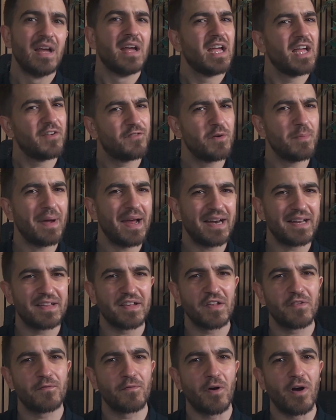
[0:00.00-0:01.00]
If you made it
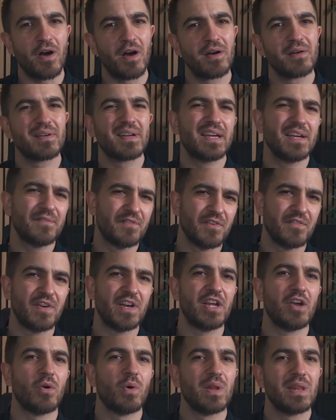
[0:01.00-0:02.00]
this far, give the
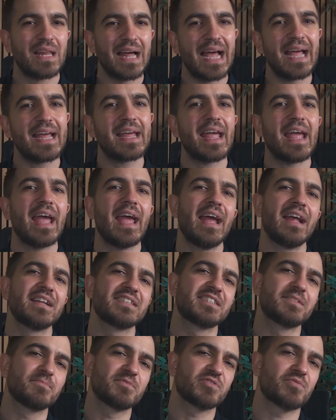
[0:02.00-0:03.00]
video a like and
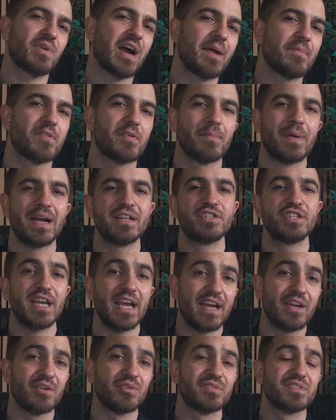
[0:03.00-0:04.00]
subscribe to my
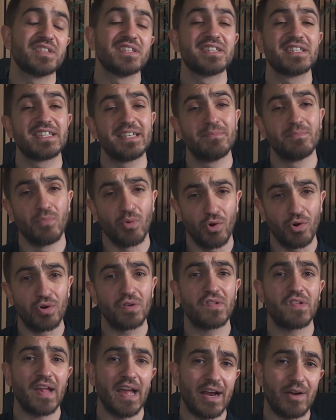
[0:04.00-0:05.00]
channel to see more
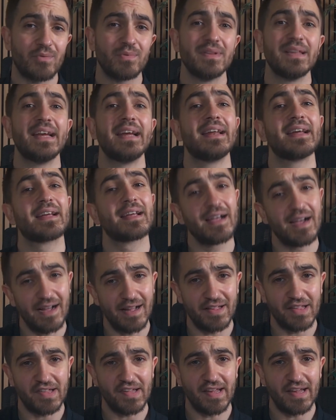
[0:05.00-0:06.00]
tech-related
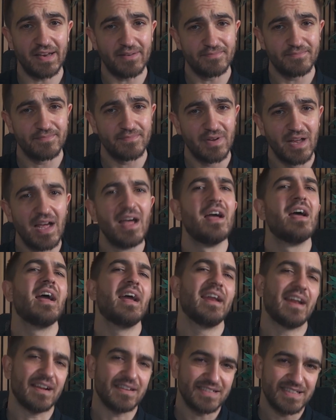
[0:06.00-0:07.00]
content.
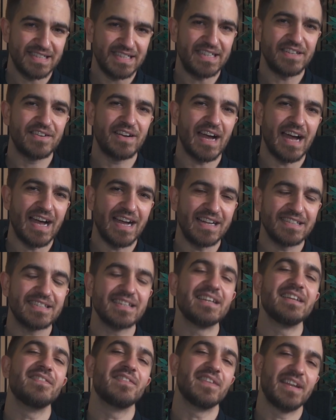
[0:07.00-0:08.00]
And I'll see you guys
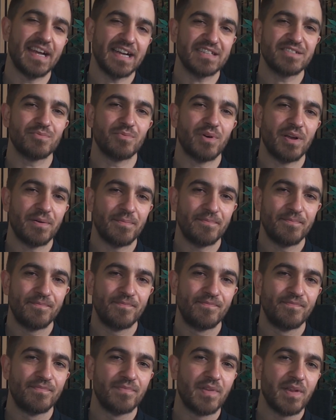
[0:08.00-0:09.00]
in the next one.
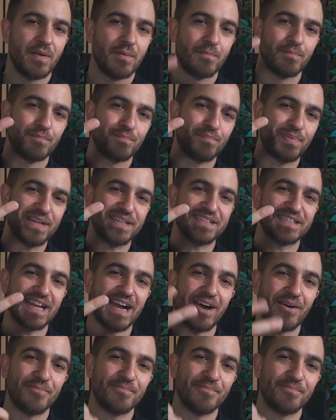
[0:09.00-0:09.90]
Peace out.